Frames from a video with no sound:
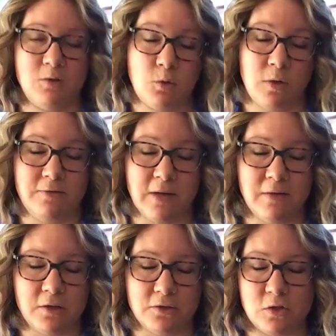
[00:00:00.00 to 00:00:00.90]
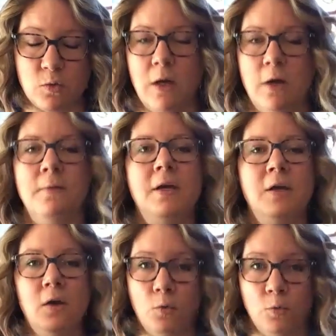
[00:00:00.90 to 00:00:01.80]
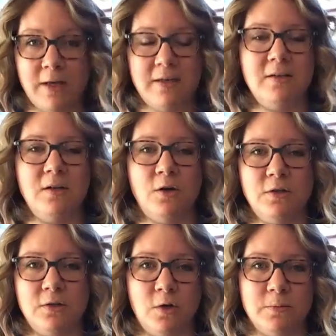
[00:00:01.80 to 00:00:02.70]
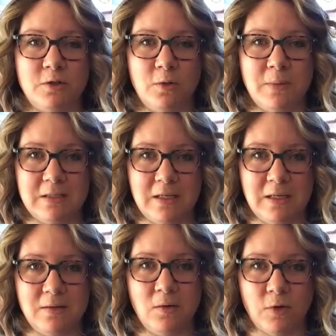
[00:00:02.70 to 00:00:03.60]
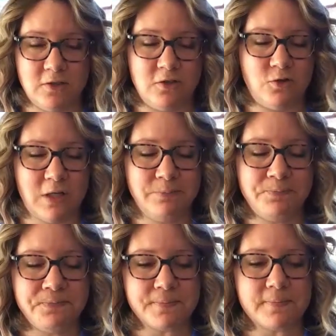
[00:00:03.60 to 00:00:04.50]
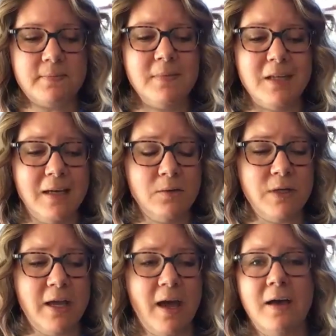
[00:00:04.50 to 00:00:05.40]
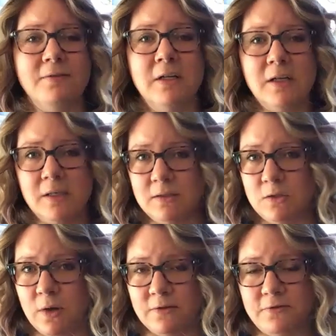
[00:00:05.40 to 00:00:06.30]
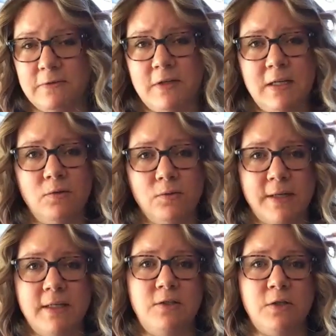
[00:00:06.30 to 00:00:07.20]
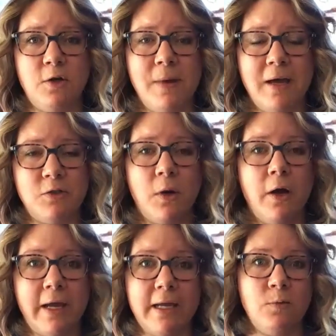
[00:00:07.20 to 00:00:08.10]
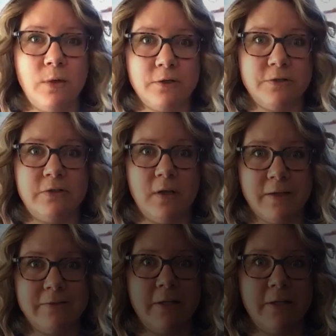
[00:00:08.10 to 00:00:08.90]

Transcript: $25 a square, ready to go to the chromosome 18 registry. And we have $1,250 ready to go back to our 8 winners on